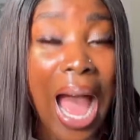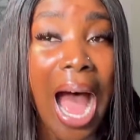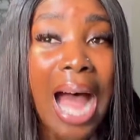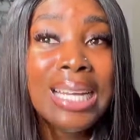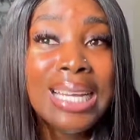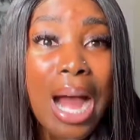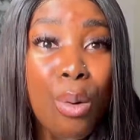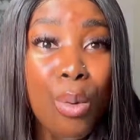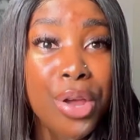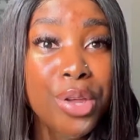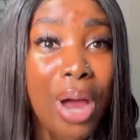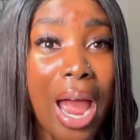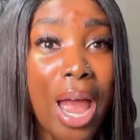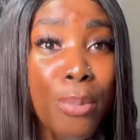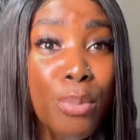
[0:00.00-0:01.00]
and that way
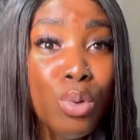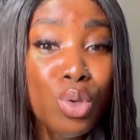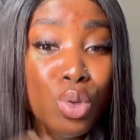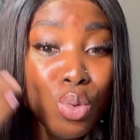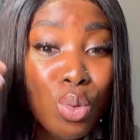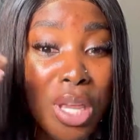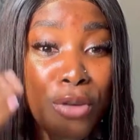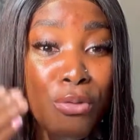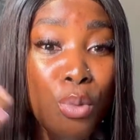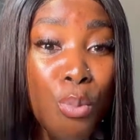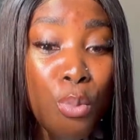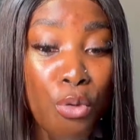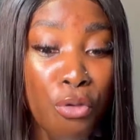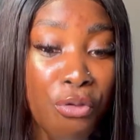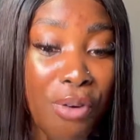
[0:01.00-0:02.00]
you are able to
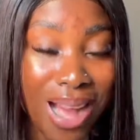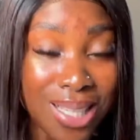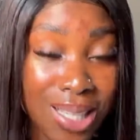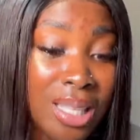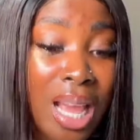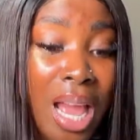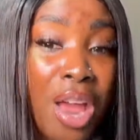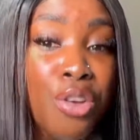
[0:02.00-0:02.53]
even move faster.